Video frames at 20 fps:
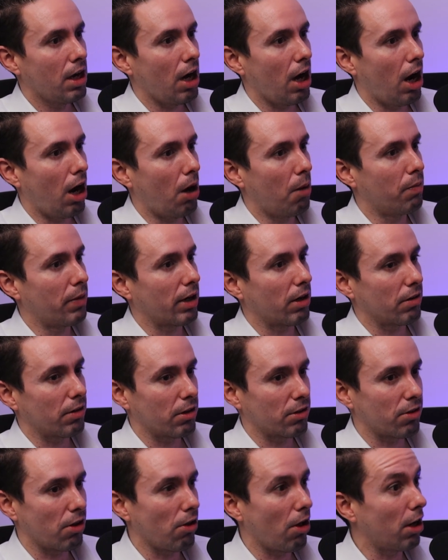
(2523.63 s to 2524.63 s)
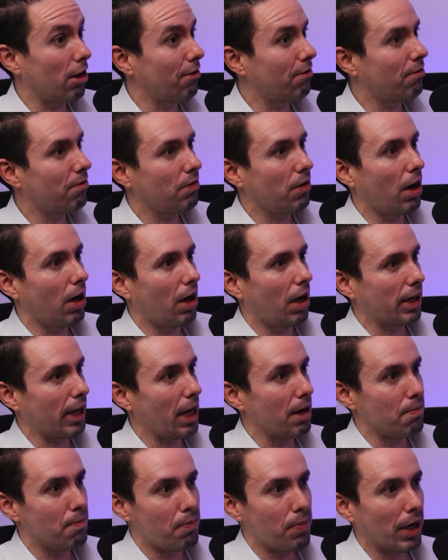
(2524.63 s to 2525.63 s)
There's a lot of,
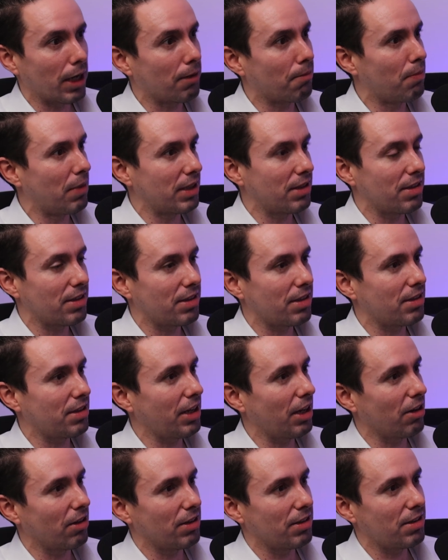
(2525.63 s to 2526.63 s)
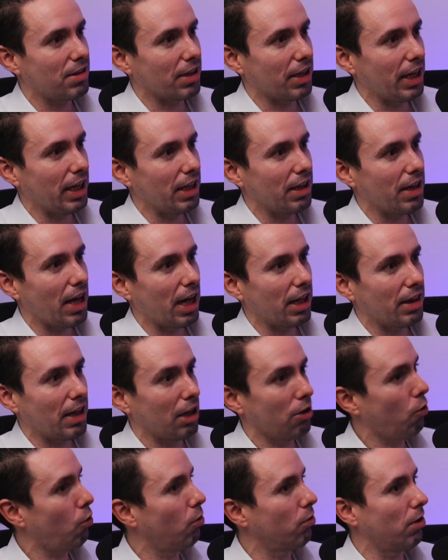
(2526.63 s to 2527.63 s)
again, big businesses here in Seguin that
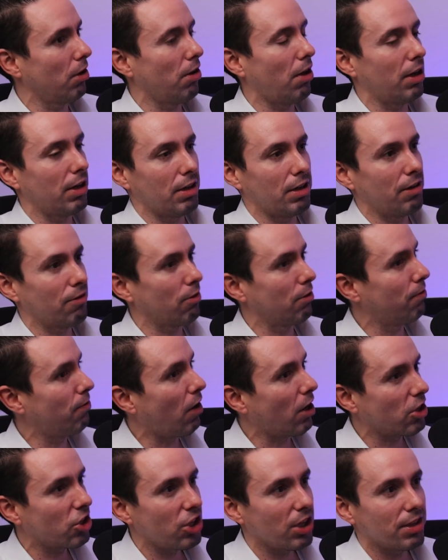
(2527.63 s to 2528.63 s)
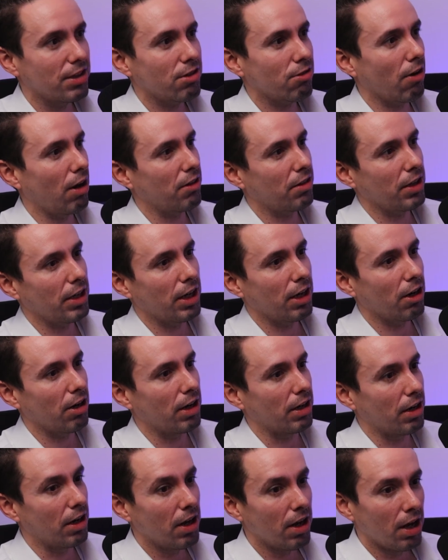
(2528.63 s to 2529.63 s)
hold a lot of different functions throughout the year.
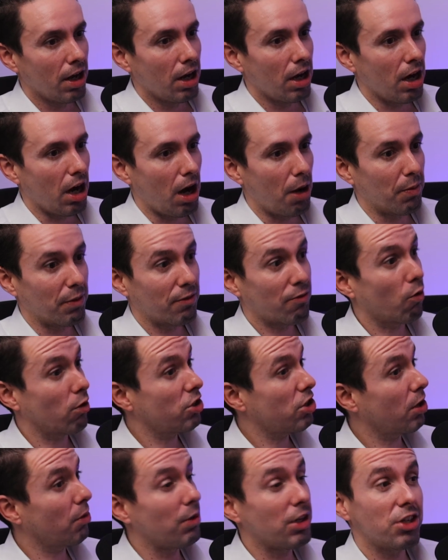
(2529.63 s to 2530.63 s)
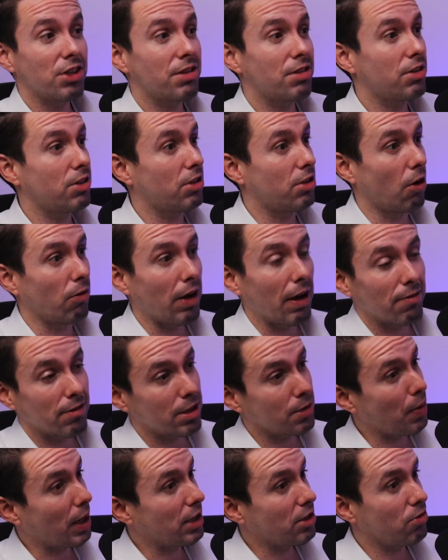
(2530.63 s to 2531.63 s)
And unfortunately, we just don't have the
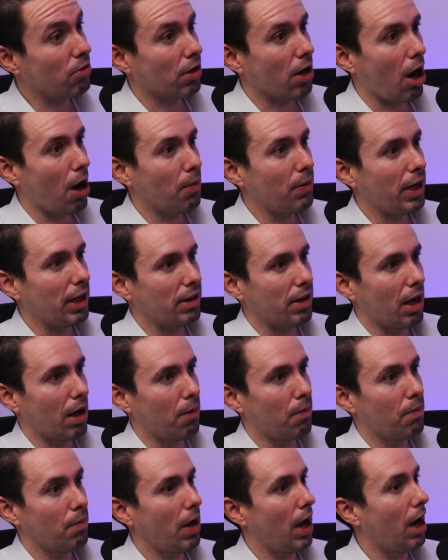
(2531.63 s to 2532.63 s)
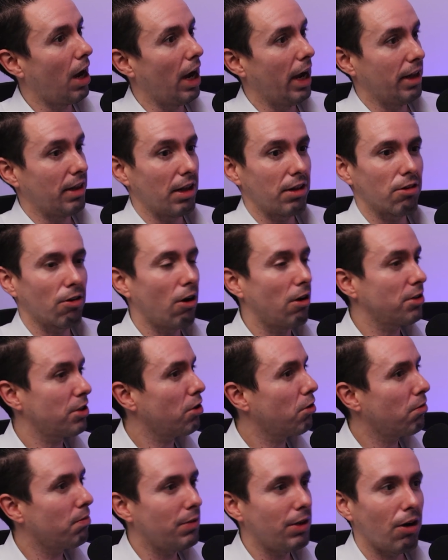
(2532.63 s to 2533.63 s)
space to accommodate them. And then there are
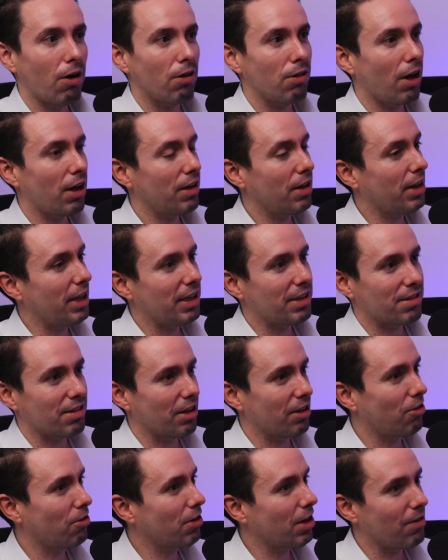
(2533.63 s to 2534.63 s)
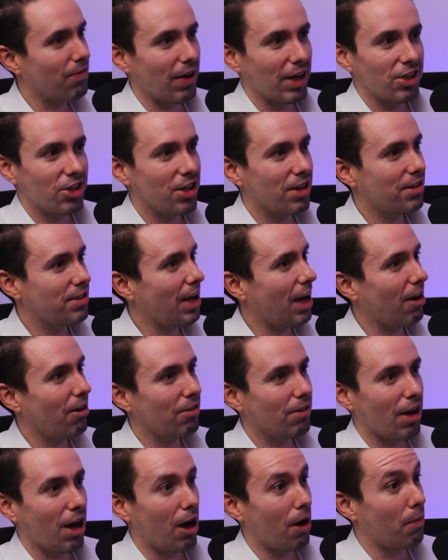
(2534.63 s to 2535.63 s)
also, a lot of these little conventions
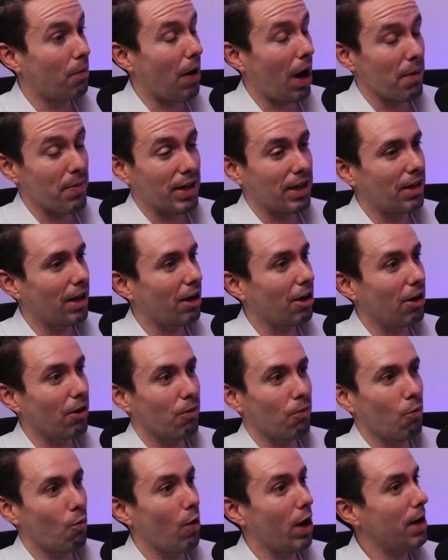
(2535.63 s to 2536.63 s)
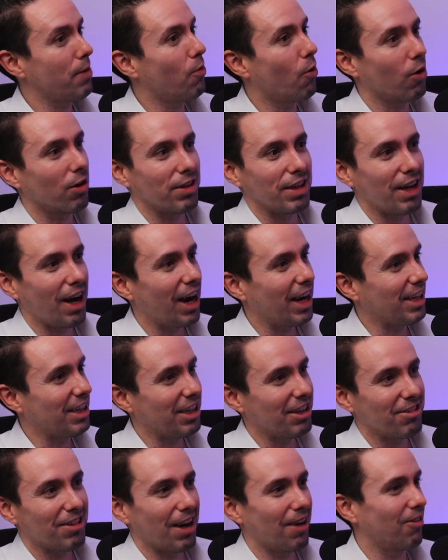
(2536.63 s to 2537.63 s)
out. There are way more than I
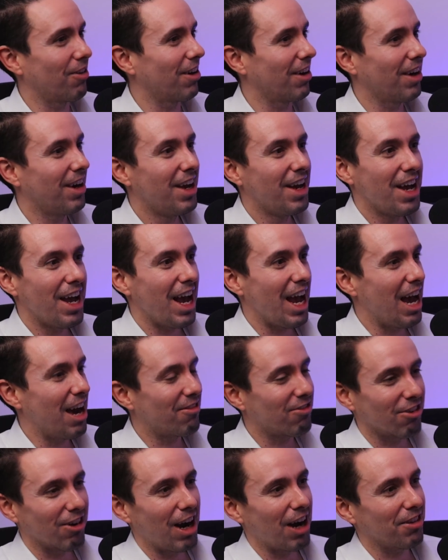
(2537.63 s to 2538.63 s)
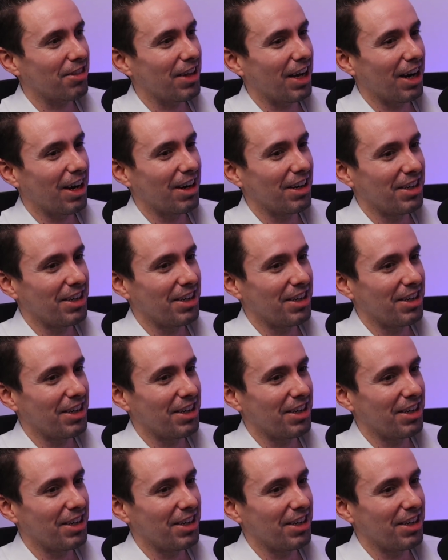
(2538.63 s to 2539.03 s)
knew that were ever out there.